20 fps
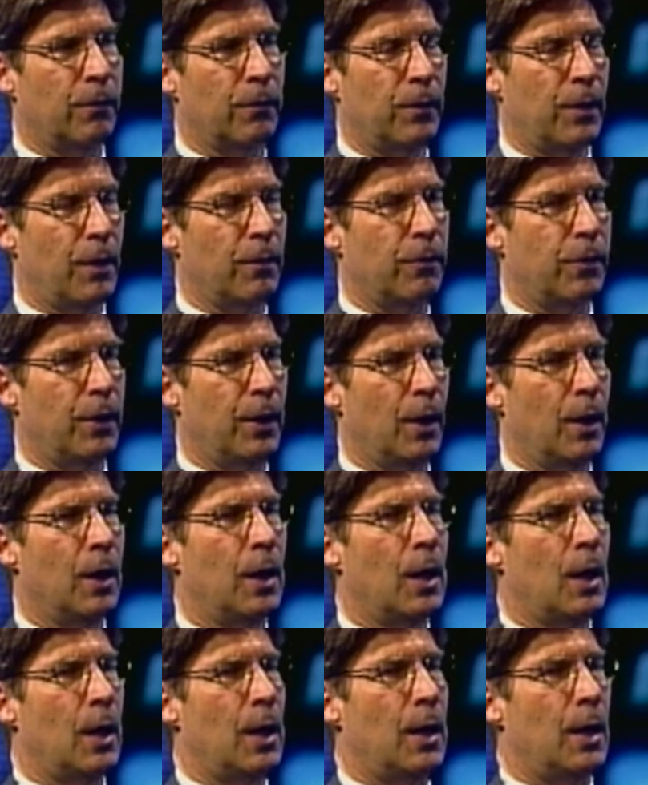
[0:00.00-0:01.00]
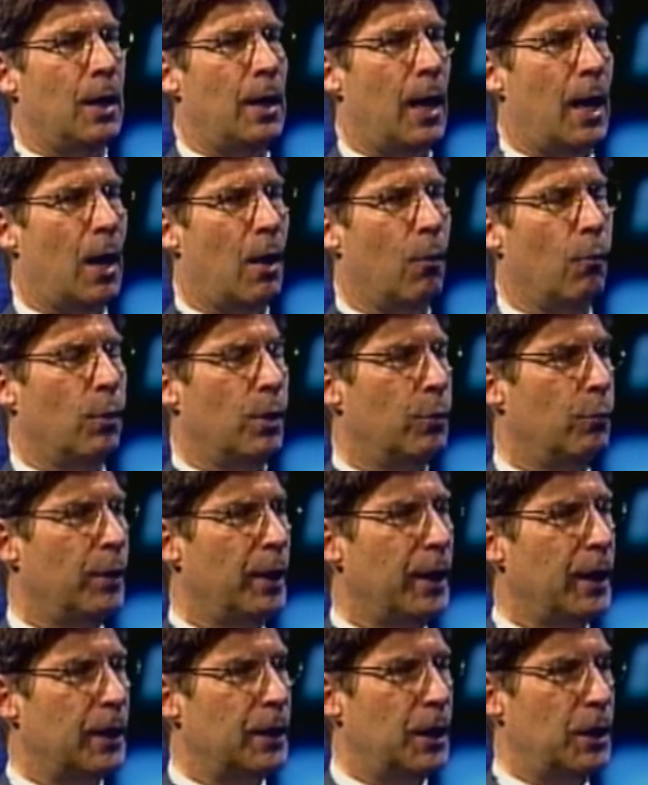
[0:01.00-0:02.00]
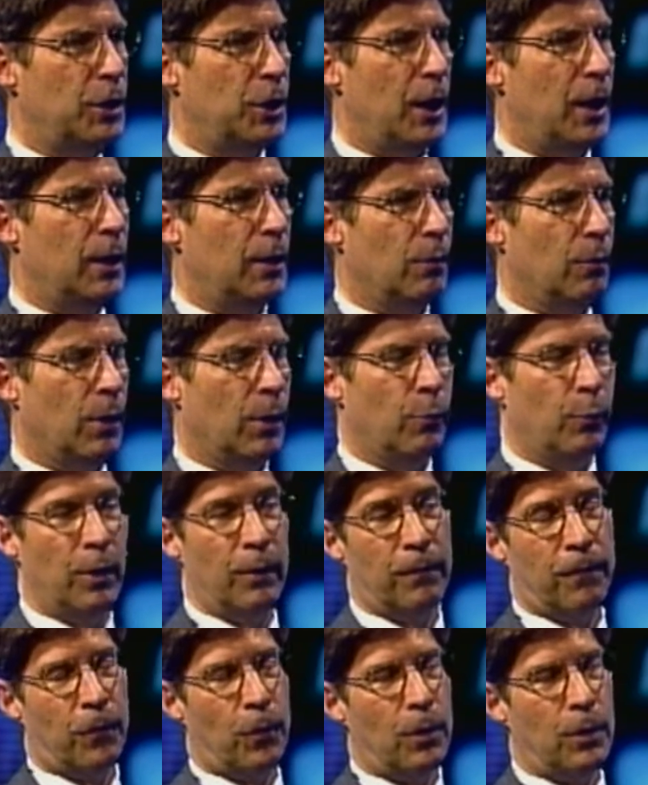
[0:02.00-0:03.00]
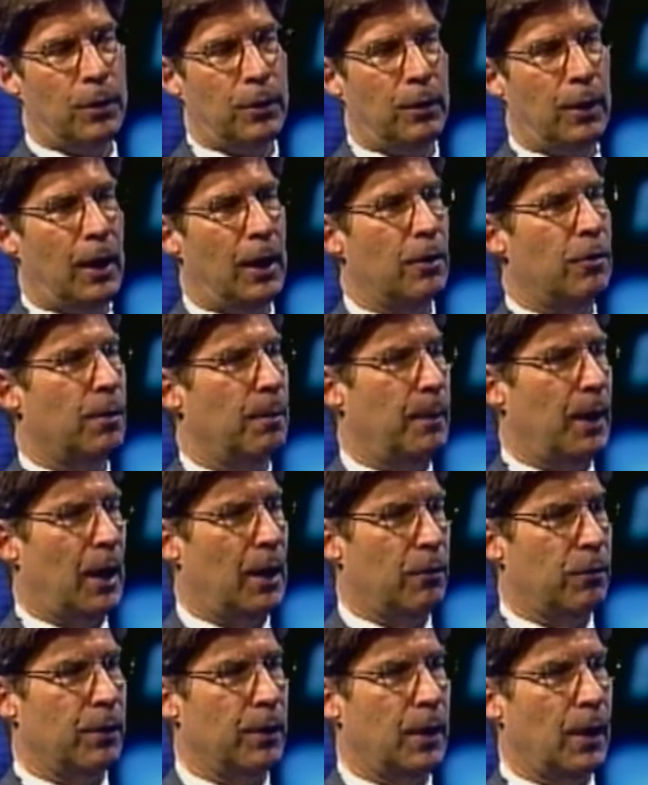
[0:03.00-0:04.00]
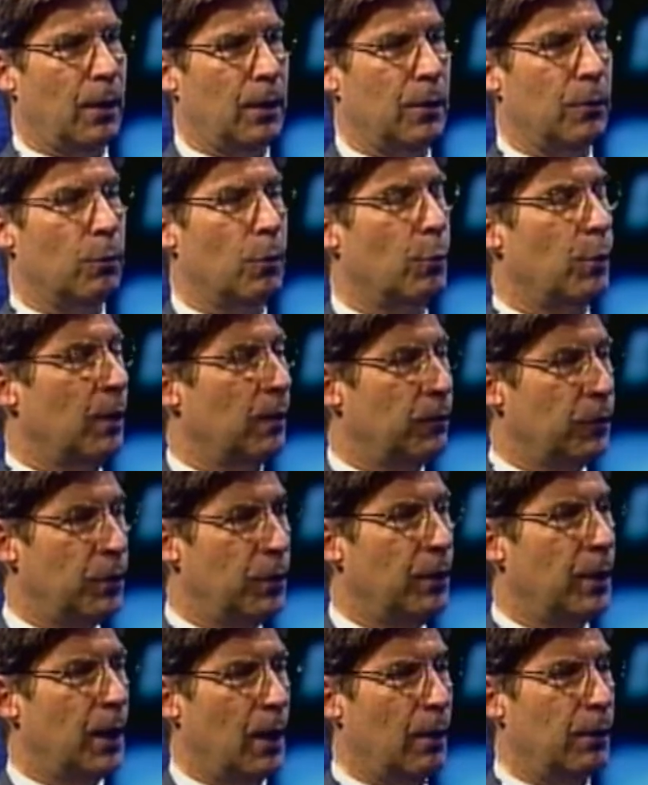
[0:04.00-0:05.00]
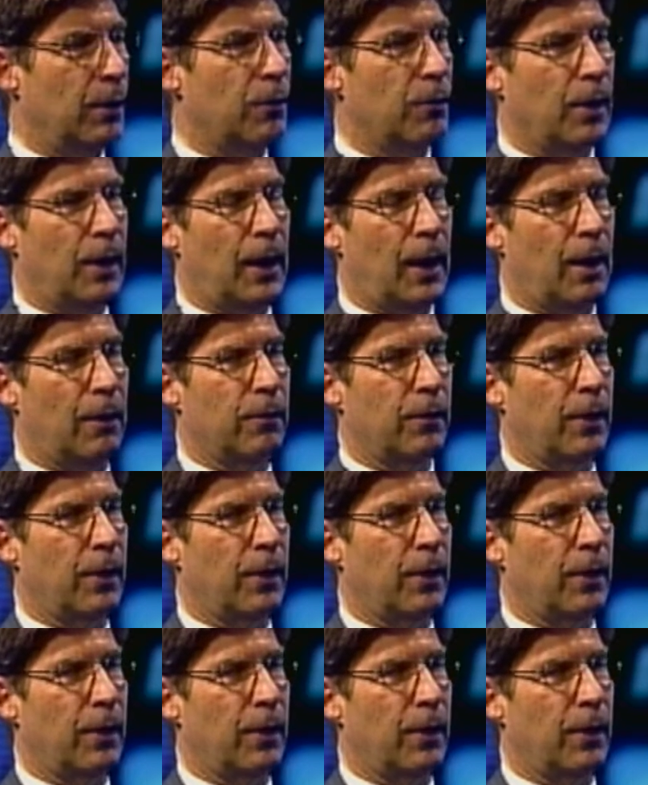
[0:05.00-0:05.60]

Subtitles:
this year. Now, when we get to January, we have four due dates in Madison County. We're one of two counties that has